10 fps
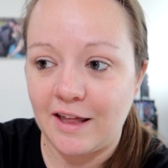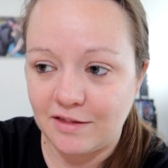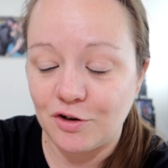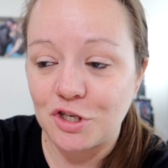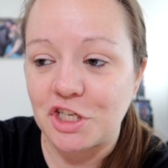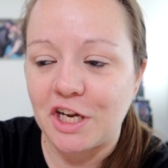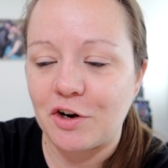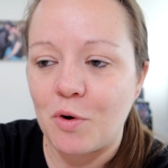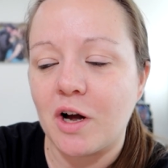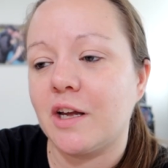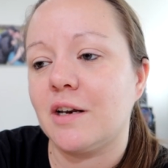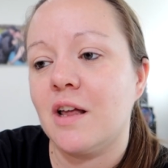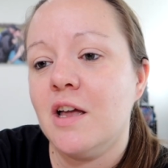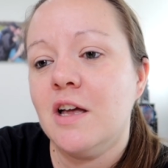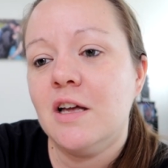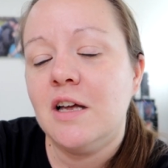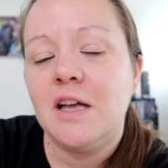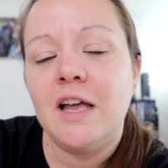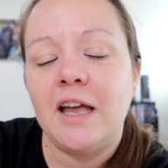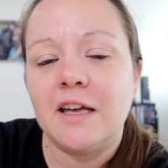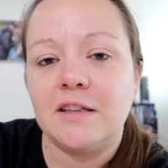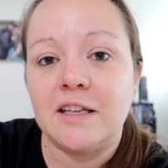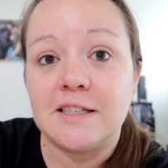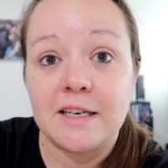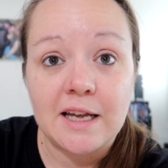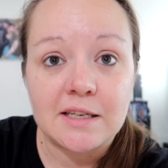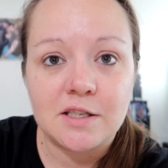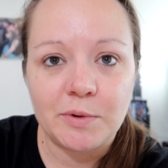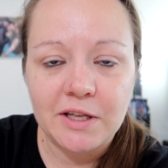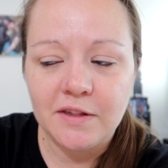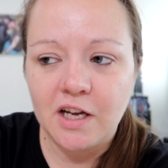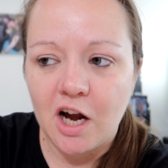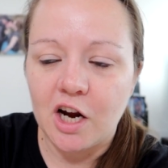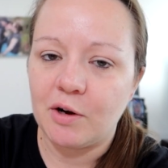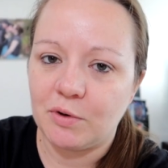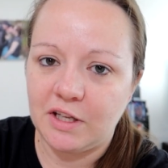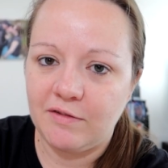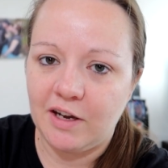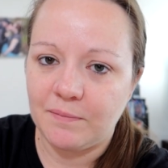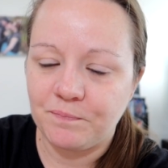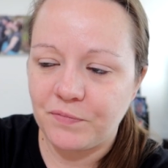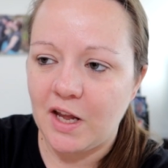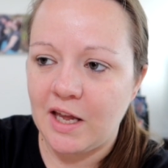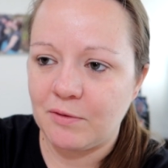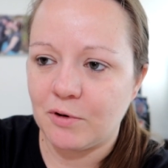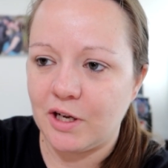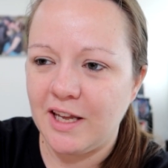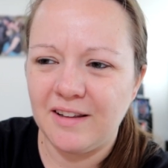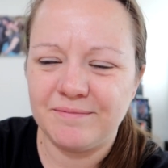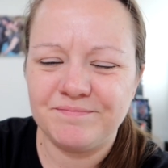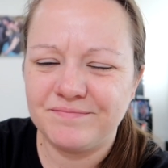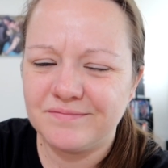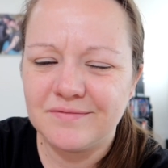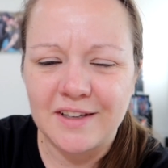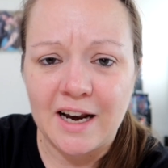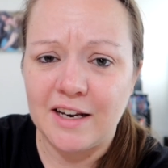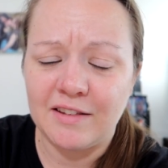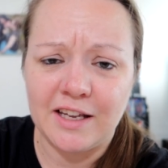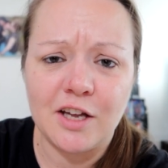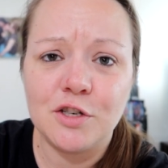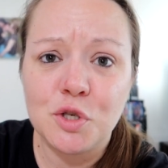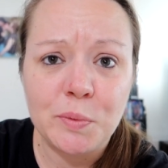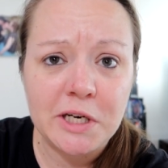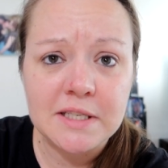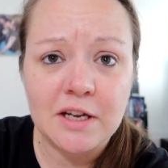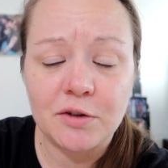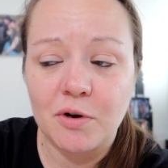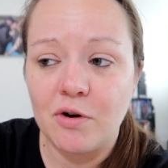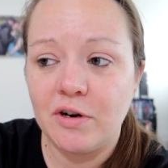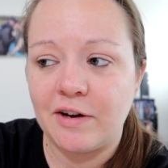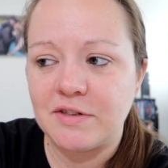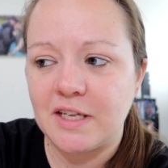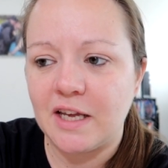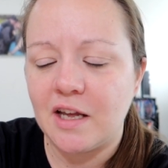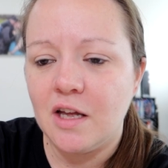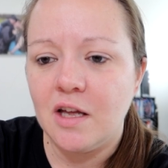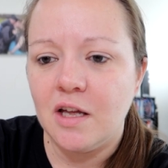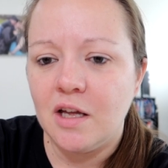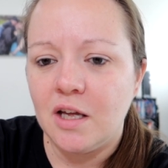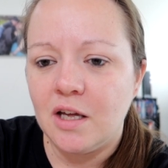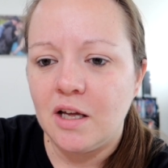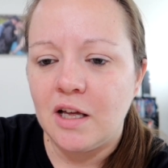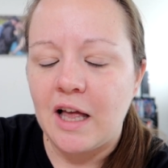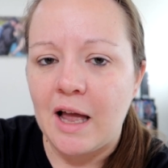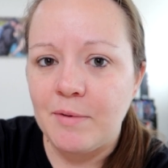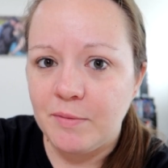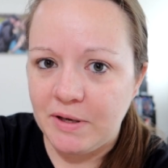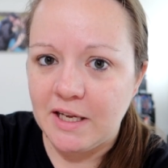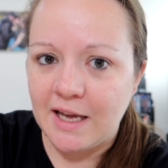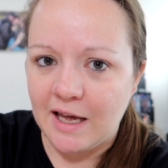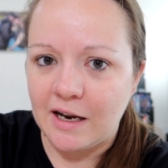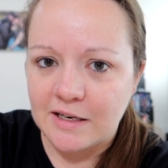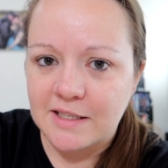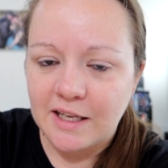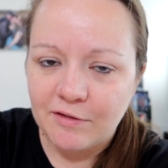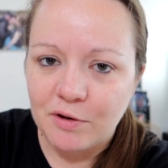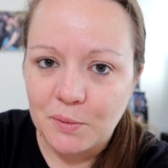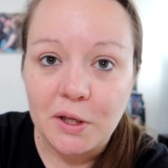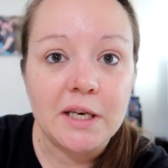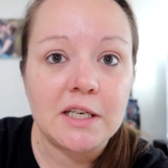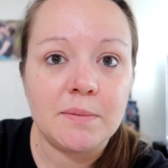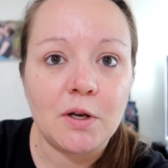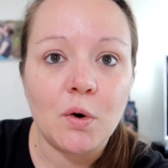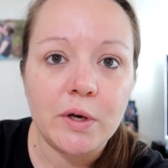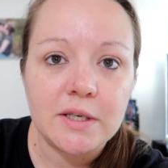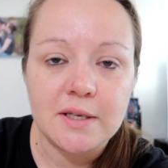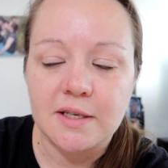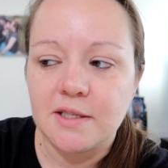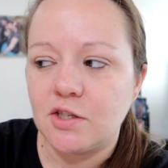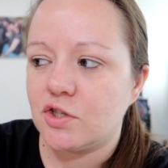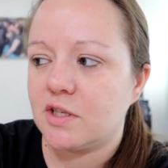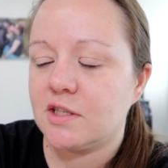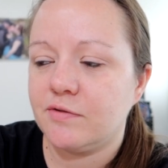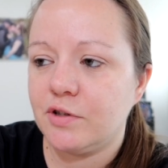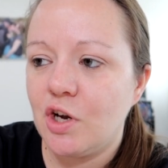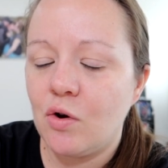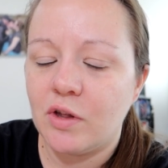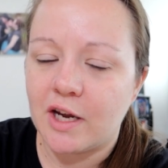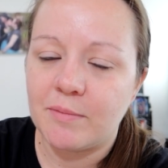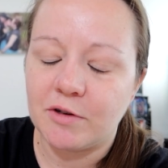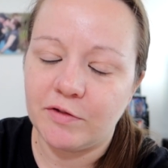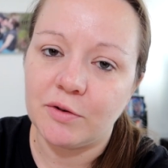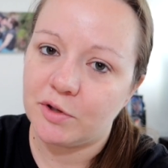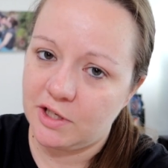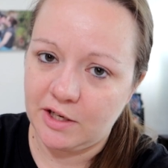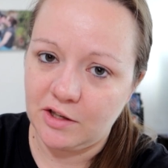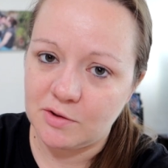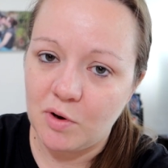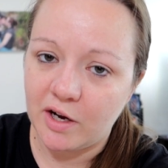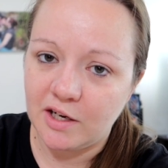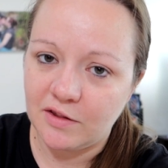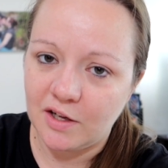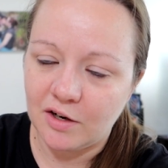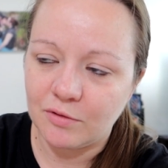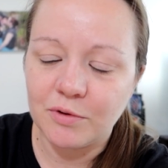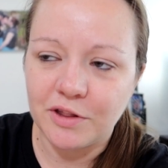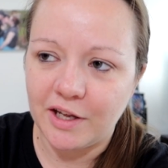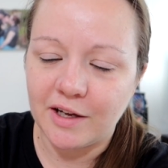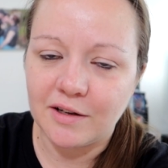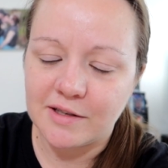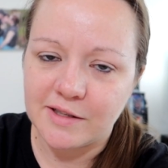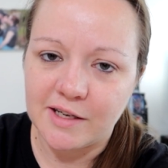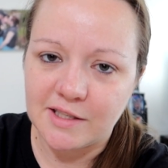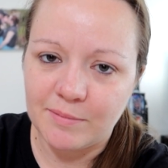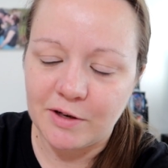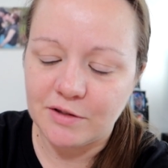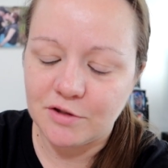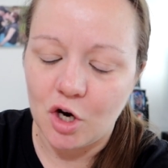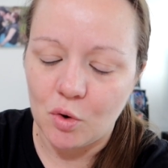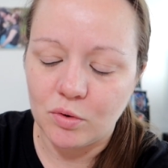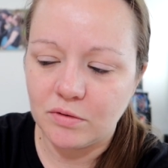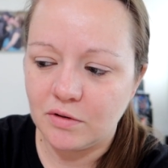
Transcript: at the urgent care walk-in. And they said yes. So we get in the car and we're leaving and we get not like two minutes down the road and I was like, I'm gonna peek at it and see if we really need to be going to get stitches. Cause if we don't, like I'm gonna feel ridiculous walking in there with like a slice on my toe